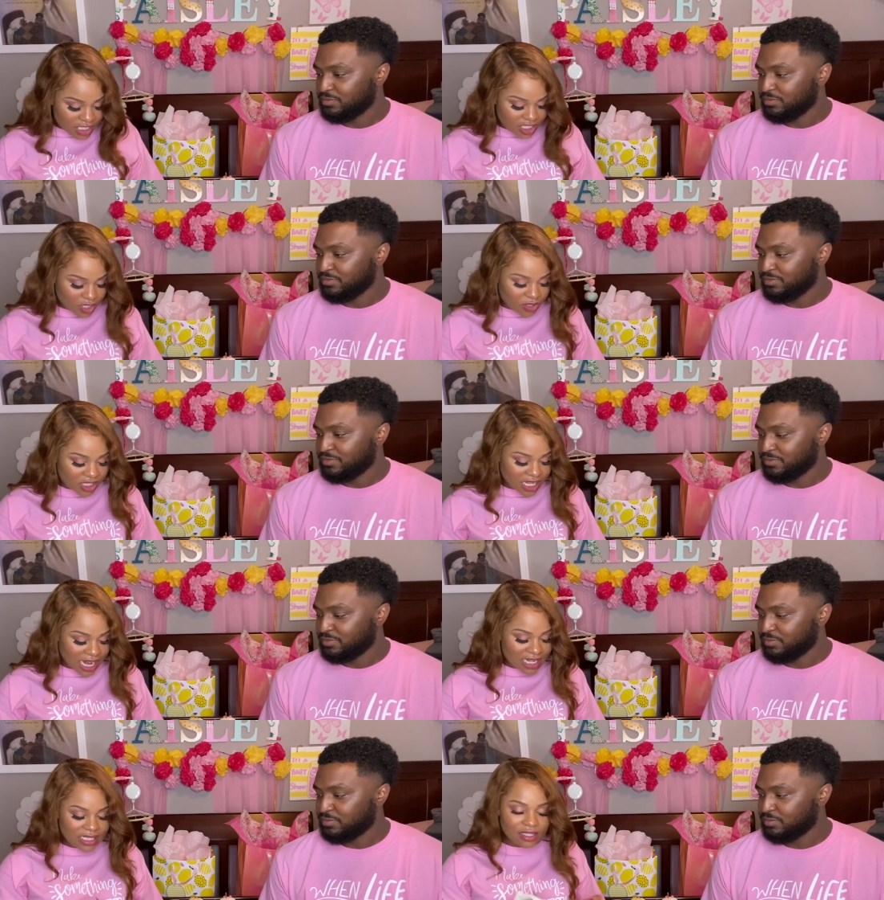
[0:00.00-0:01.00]
Speaker 1: So she
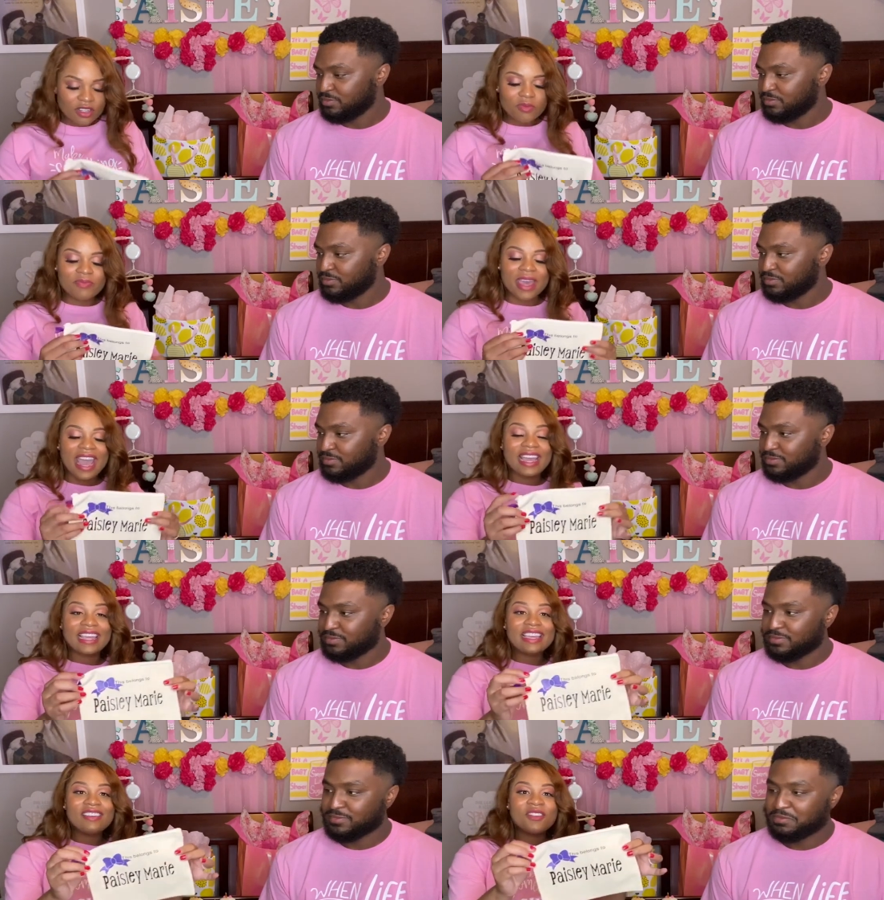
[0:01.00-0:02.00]
got us a little
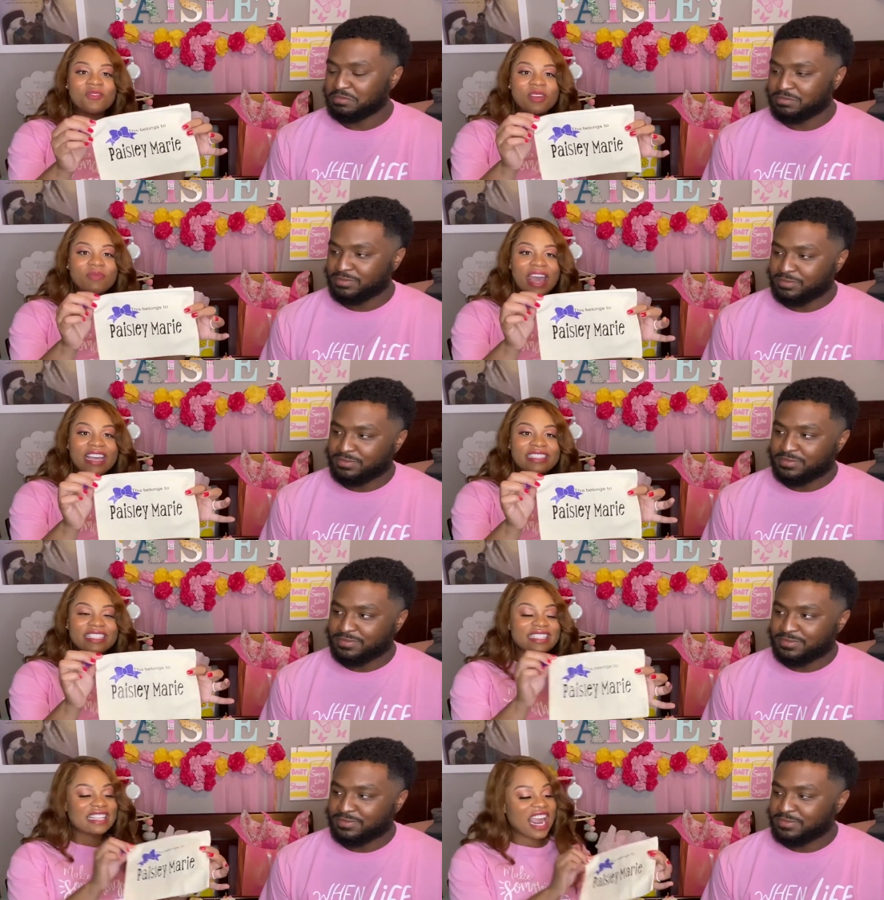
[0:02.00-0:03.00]
baggie with
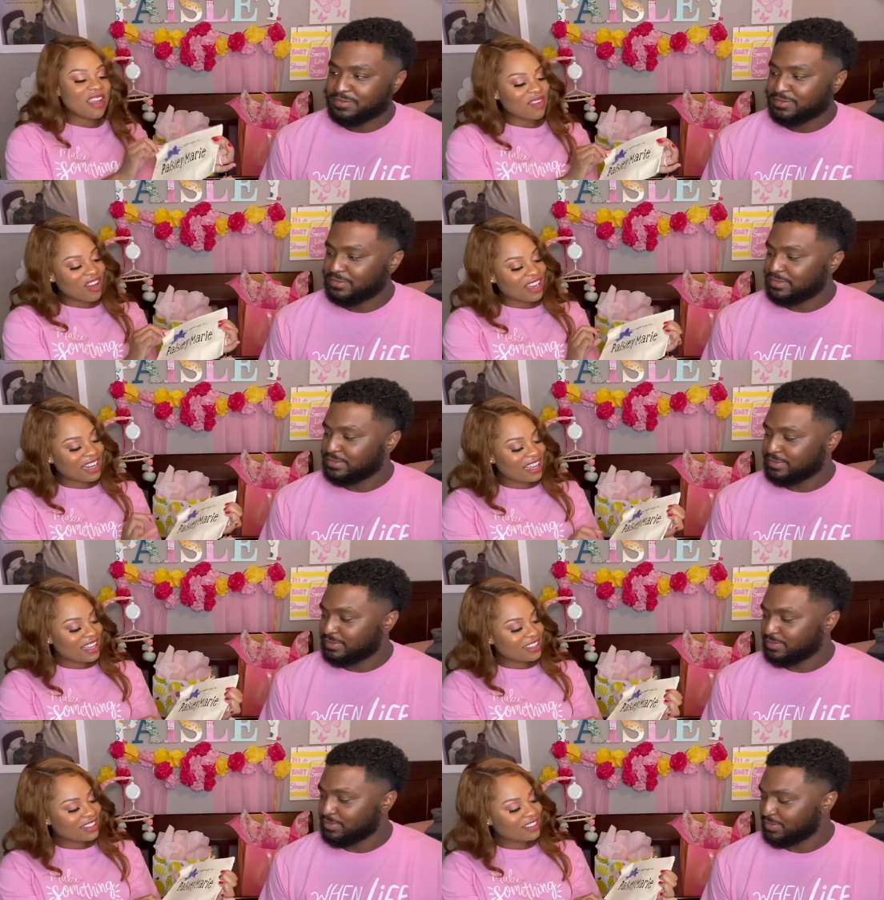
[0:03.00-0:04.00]
Paisley's name on
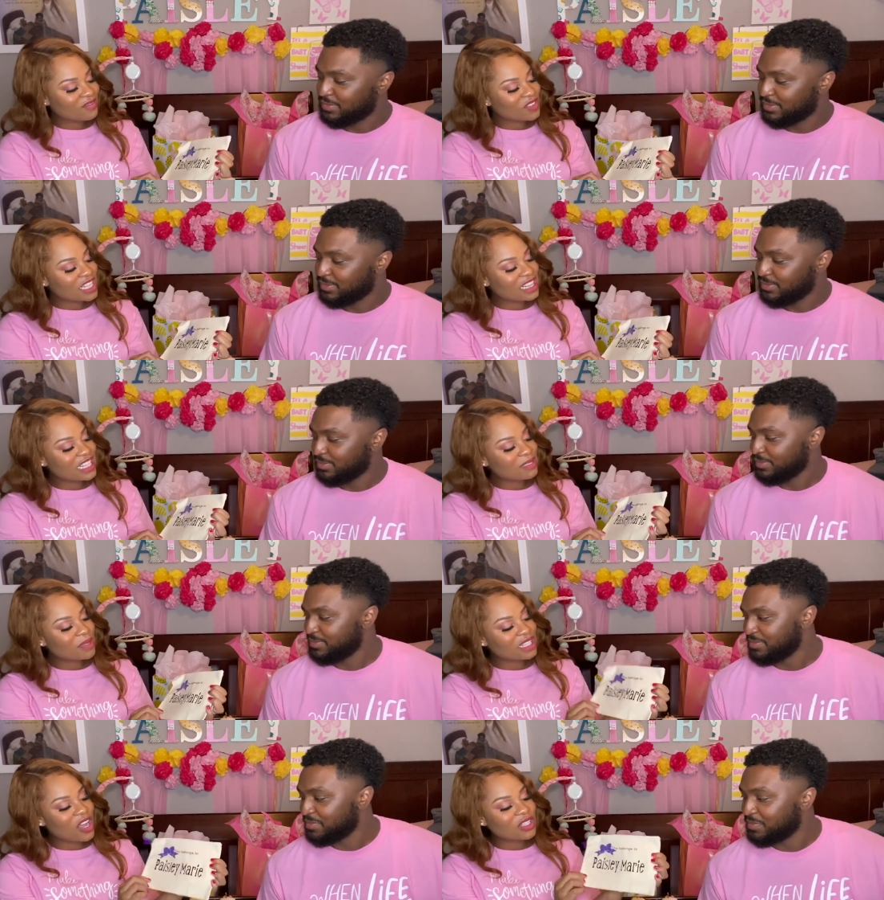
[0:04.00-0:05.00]
it. This
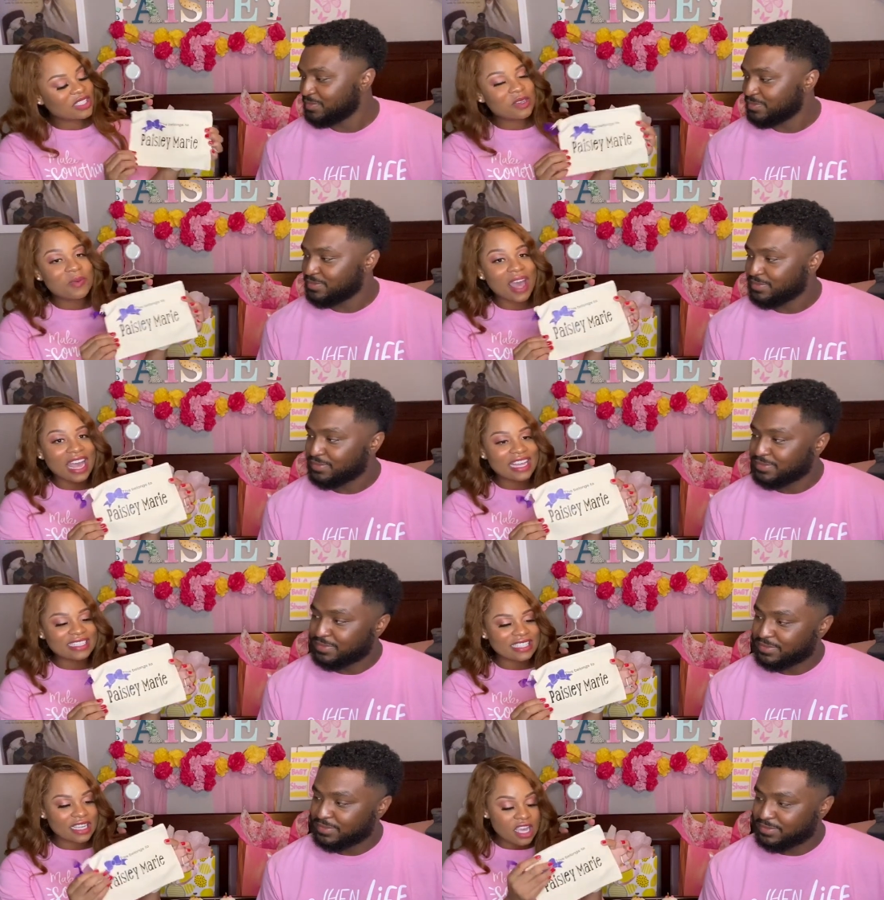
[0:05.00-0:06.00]
belongs to
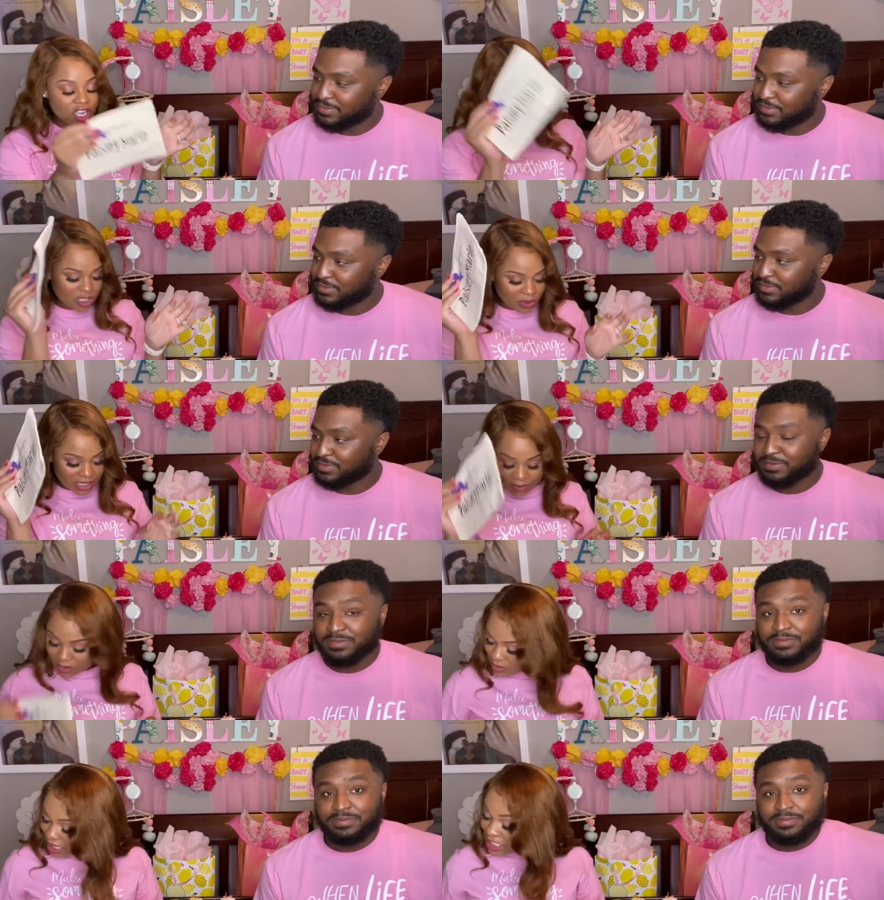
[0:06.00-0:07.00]
Paisley. She would keep
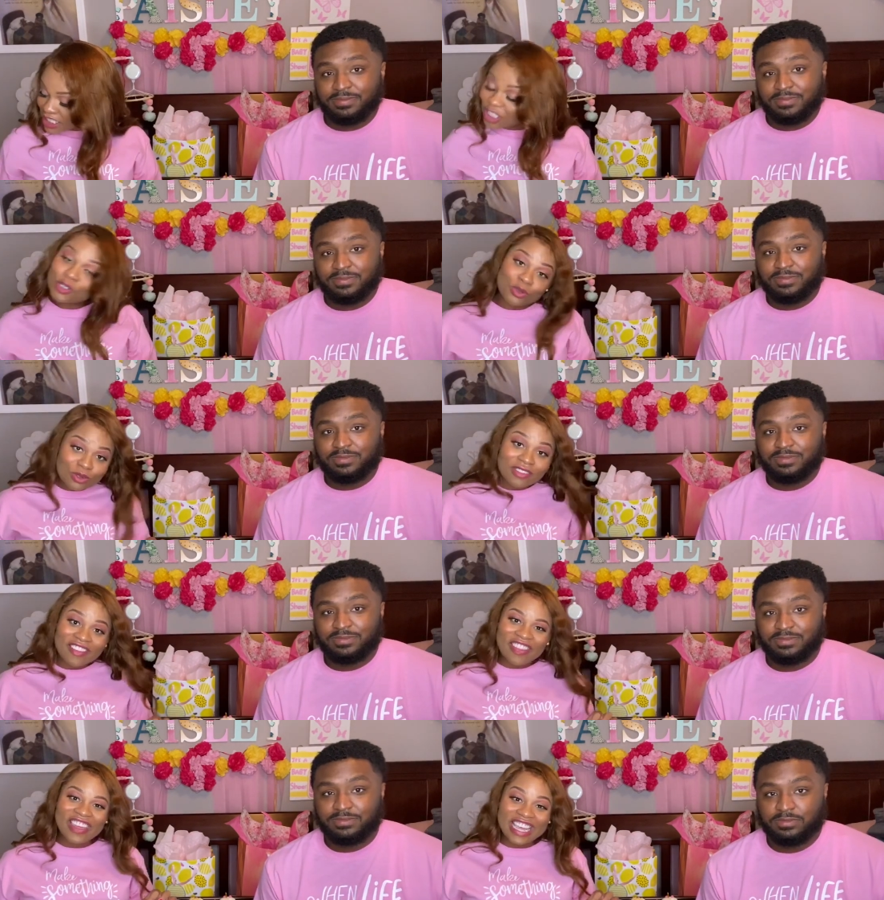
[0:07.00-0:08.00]
some essential
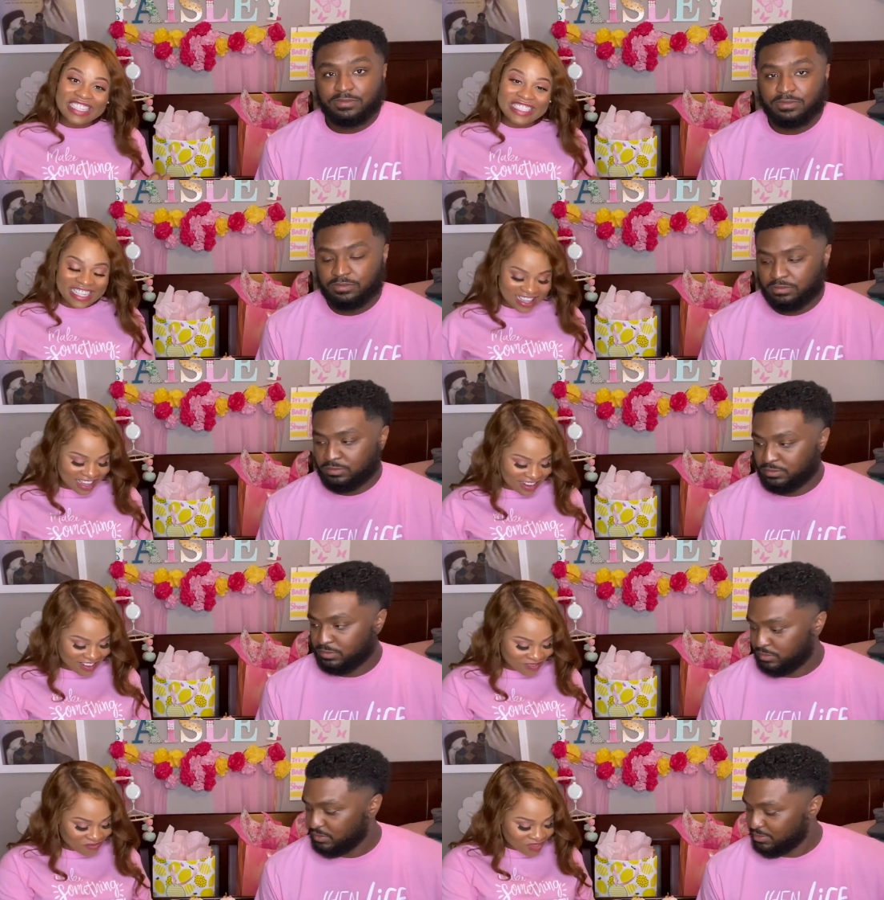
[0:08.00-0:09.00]
things in
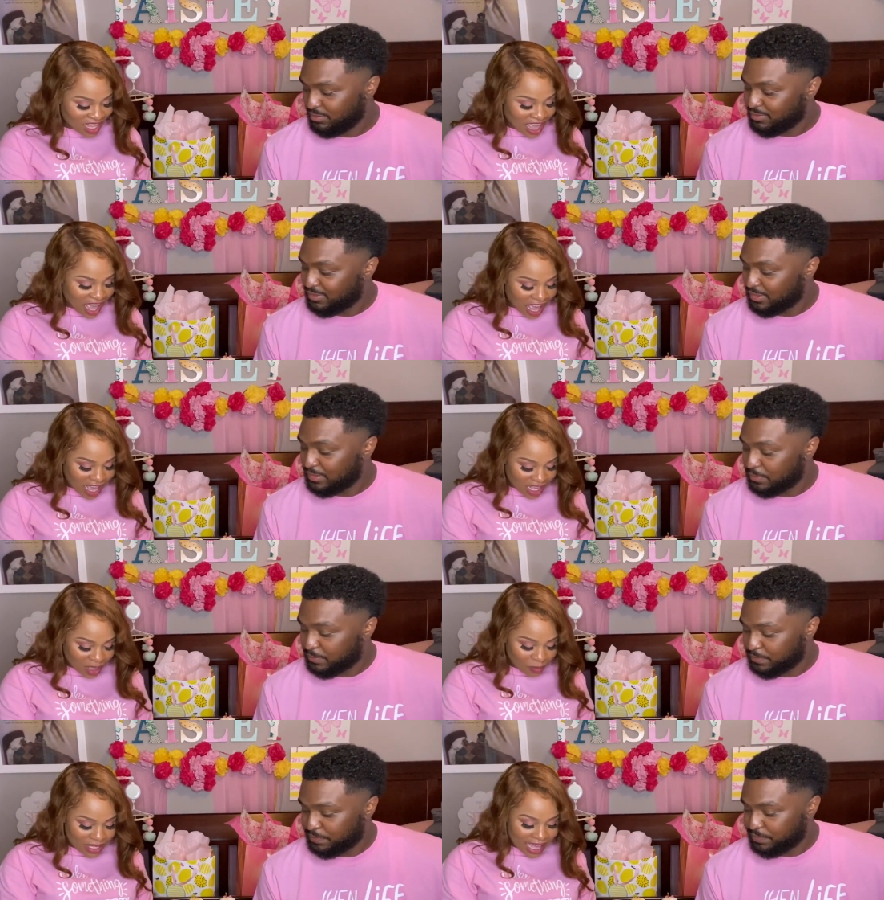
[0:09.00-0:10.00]
there.
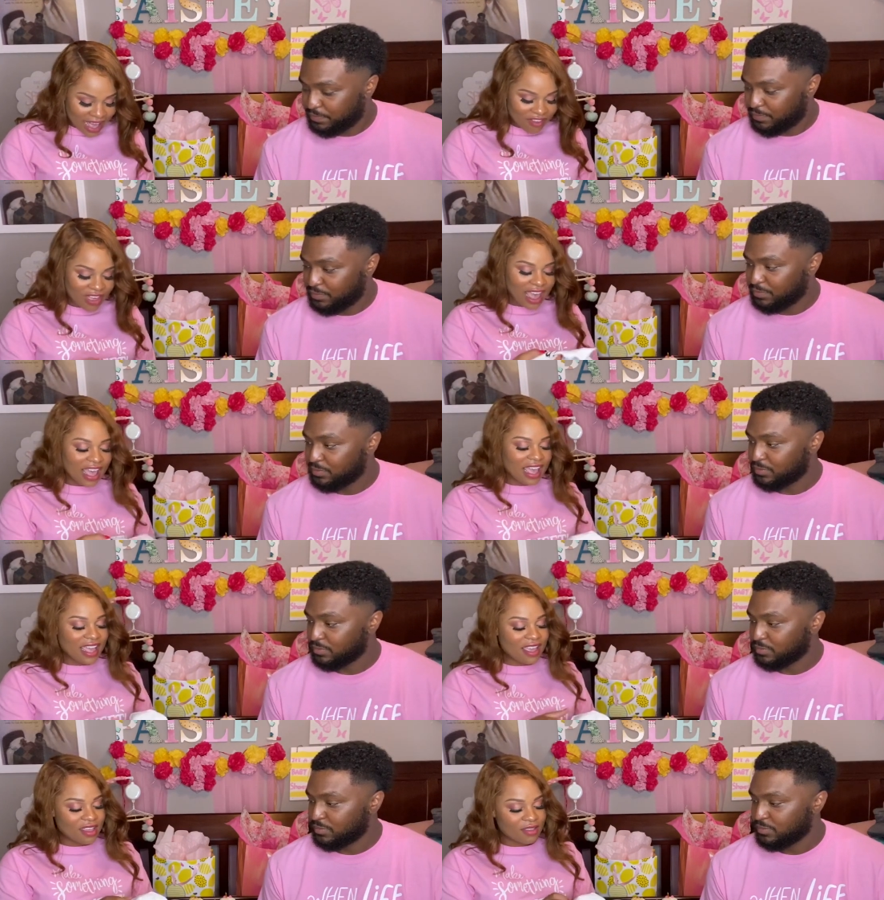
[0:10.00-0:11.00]
Um, we have
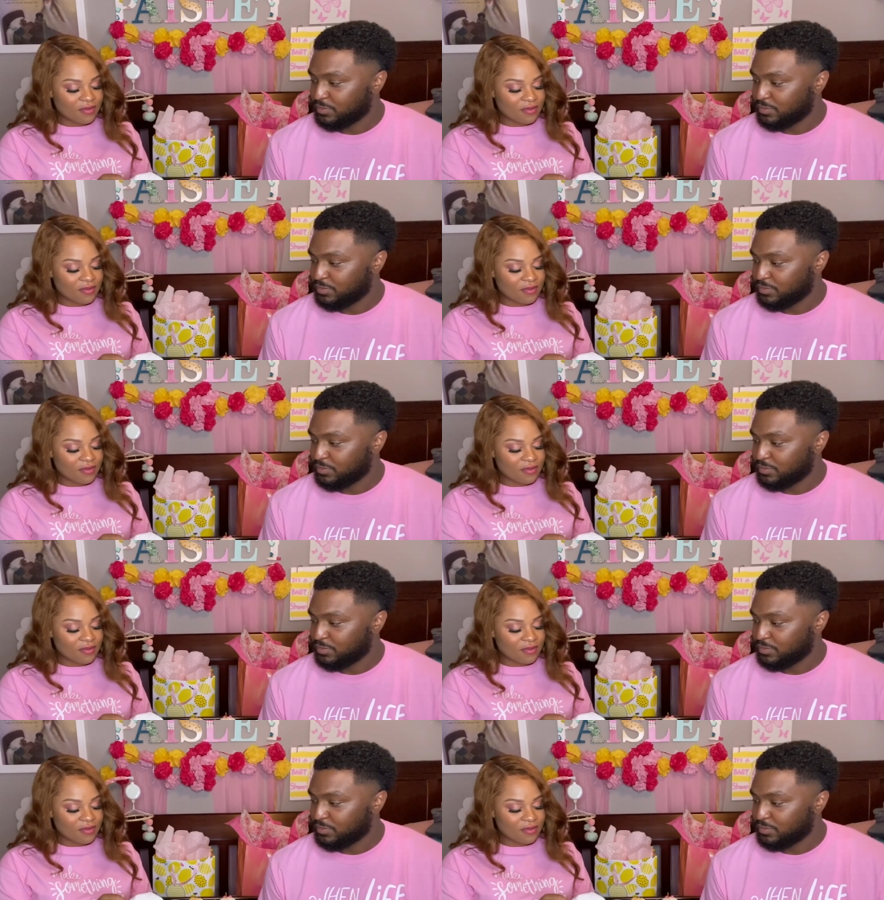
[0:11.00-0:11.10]
a,